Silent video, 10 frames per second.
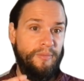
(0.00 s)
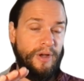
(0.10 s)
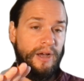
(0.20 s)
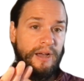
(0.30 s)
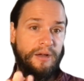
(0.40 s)

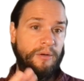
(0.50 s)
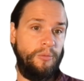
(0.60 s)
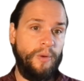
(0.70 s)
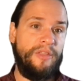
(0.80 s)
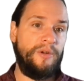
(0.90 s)
uh,
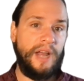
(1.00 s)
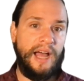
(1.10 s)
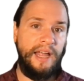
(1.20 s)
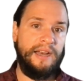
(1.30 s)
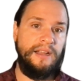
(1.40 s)
whether or
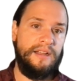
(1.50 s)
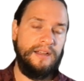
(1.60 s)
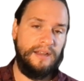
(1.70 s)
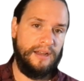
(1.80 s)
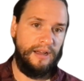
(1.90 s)
not
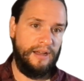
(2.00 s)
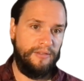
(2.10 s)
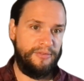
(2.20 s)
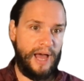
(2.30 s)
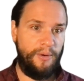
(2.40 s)
a
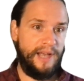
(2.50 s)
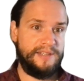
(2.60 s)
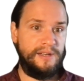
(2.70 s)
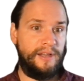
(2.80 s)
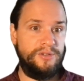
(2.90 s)
flower has
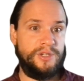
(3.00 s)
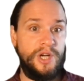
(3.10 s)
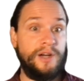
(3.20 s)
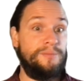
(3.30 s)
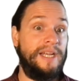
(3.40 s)
an electric
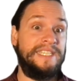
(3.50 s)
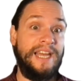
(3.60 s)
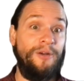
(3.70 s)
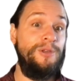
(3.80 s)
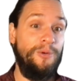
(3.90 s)
charge might
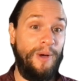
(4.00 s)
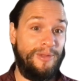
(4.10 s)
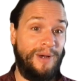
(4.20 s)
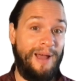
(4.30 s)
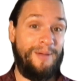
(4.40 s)
tell you whether
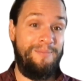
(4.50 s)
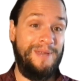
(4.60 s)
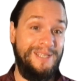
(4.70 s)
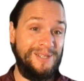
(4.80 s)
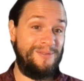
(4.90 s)
or not a
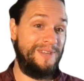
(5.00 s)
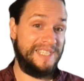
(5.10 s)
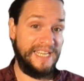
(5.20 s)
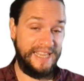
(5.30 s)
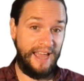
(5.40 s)
bee just
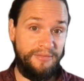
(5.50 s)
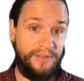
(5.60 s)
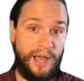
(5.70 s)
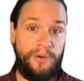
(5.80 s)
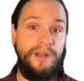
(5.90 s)
visited
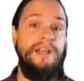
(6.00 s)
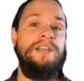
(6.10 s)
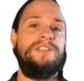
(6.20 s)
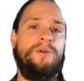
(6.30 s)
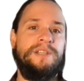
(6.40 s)
flower.
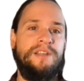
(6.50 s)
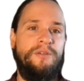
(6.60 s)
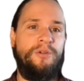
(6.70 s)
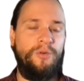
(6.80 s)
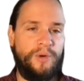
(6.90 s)
So it's a
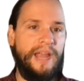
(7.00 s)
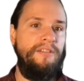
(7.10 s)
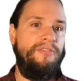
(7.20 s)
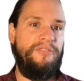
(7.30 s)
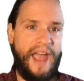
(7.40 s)
great
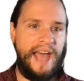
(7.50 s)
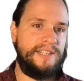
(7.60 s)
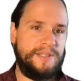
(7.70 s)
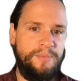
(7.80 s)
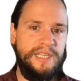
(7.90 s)

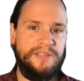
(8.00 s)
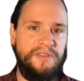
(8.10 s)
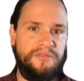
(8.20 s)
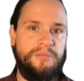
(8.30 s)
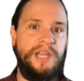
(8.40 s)
fast piece of
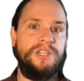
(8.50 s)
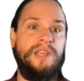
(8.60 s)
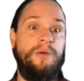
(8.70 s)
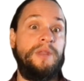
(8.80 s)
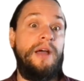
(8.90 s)
information
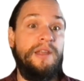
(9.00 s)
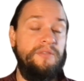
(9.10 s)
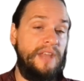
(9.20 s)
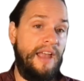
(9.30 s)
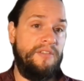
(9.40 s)
that without
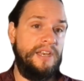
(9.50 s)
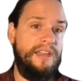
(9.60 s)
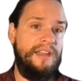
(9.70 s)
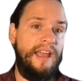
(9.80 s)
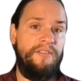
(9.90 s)
him having,
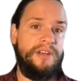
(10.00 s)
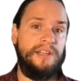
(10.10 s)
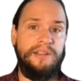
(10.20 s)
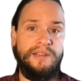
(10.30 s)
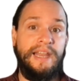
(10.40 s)
having
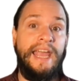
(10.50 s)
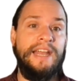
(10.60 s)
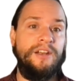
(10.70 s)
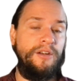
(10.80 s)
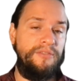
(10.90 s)
to
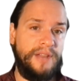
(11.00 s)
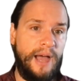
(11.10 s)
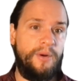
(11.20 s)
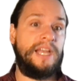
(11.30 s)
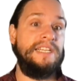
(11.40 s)
land on a
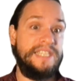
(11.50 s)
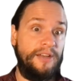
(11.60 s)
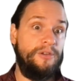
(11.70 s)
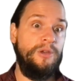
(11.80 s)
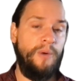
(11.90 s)
flower can
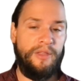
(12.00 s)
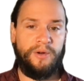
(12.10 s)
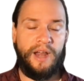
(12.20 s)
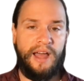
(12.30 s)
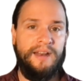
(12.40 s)
tell you whether or
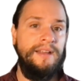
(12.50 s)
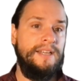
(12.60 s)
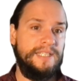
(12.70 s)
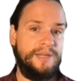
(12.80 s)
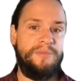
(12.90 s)
not
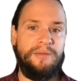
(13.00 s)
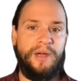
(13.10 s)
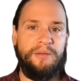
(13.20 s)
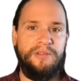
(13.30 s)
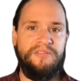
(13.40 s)
something
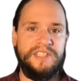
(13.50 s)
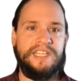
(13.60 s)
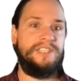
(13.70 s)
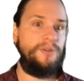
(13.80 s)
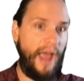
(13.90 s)
might have been
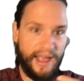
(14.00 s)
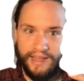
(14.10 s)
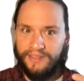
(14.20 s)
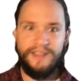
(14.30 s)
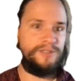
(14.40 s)
visited. So
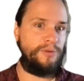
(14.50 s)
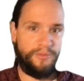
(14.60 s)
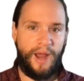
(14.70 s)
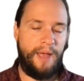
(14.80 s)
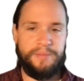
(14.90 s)
in this sort of
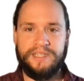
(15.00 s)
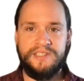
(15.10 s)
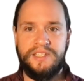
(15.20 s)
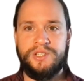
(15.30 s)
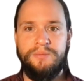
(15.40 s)
rapid
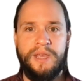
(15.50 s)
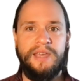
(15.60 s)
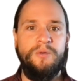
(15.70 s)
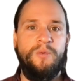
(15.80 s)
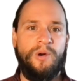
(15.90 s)

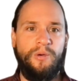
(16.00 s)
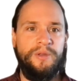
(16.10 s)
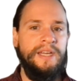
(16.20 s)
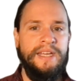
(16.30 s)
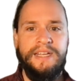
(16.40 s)
decision-making world,
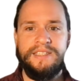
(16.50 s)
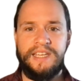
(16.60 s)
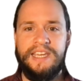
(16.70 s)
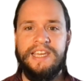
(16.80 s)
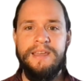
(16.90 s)
it's a
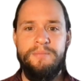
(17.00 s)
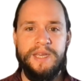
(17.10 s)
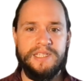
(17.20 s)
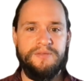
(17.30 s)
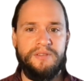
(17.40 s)
key
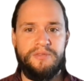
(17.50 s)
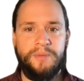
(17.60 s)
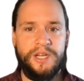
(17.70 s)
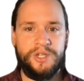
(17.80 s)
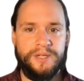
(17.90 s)
piece of
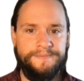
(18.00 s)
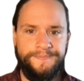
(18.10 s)
information.